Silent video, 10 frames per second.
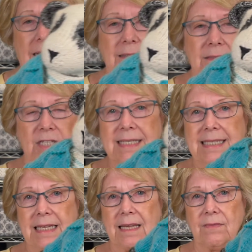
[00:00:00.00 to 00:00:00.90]

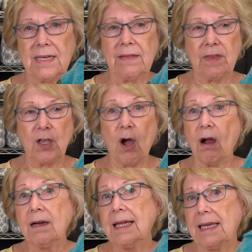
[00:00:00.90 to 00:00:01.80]
just even in the
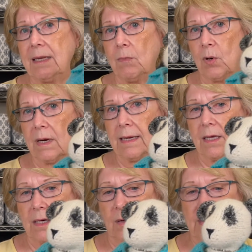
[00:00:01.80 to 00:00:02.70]
yarn anymore.
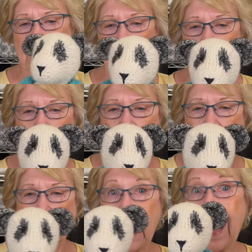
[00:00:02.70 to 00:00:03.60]
It
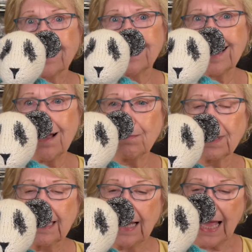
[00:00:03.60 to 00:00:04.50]
adds up.
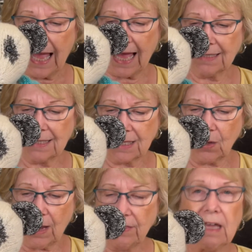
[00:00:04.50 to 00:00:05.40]
And so
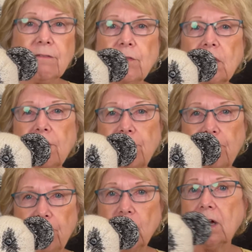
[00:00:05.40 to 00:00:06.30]
I think for a
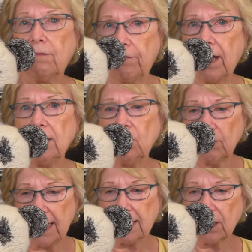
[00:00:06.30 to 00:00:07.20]

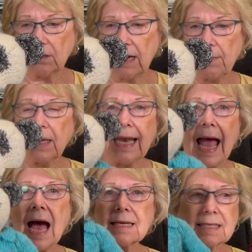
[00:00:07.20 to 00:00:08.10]
fundraiser, I'm going to ask